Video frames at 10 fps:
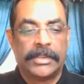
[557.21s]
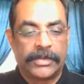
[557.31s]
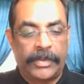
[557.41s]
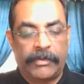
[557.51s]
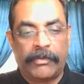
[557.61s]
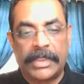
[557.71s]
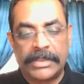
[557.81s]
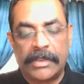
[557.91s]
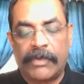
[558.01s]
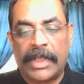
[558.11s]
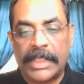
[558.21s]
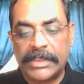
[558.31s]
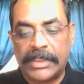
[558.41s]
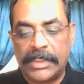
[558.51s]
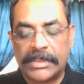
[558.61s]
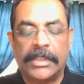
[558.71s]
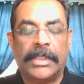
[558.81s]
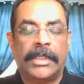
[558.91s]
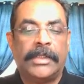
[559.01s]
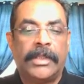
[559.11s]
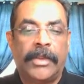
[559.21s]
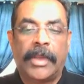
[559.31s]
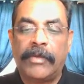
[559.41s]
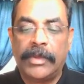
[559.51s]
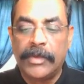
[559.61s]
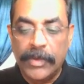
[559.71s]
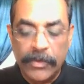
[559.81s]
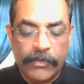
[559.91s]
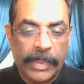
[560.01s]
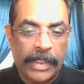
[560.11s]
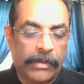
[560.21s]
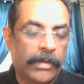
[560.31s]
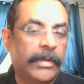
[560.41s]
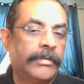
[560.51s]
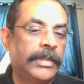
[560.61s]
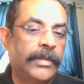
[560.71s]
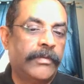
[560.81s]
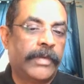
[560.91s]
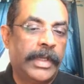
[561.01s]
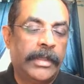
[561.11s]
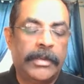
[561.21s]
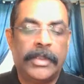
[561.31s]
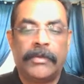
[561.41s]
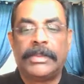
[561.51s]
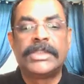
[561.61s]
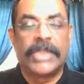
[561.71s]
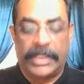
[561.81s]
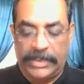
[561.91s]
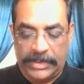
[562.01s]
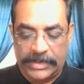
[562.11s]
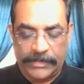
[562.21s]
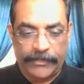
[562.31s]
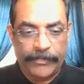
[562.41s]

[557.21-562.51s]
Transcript: So your original file as it is, then you have a new file, clone of the new file with the changes.